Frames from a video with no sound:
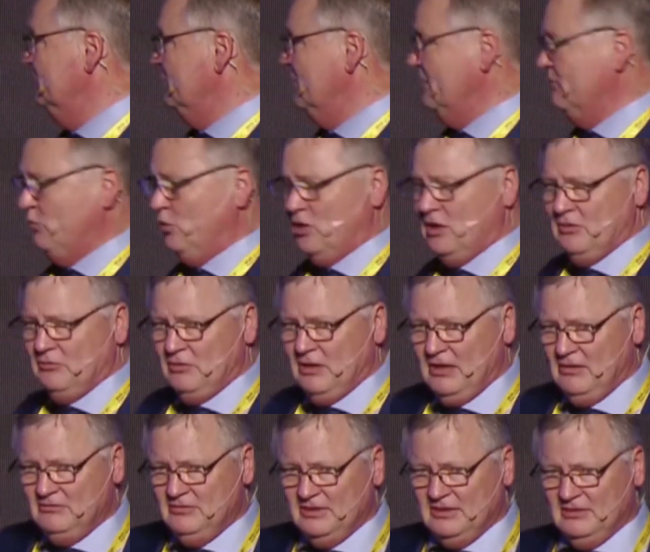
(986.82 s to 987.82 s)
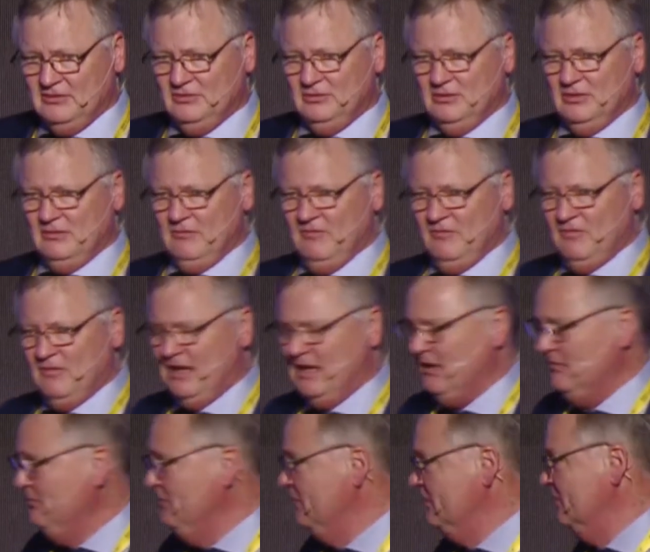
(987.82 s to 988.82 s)
You can walk around in your
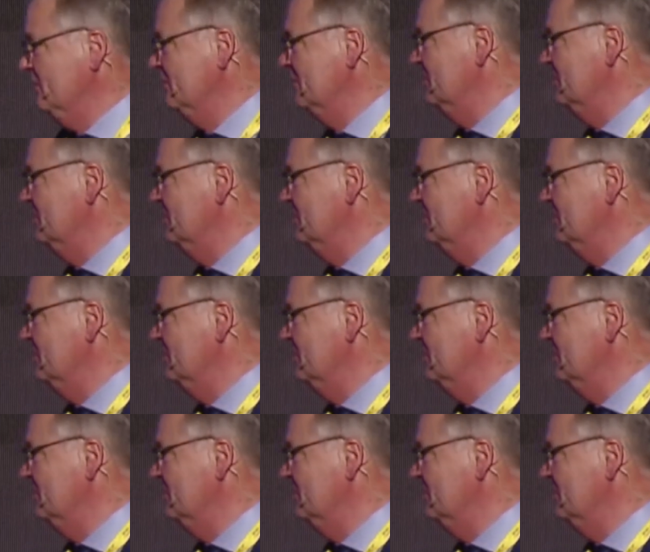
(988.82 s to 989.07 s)
farm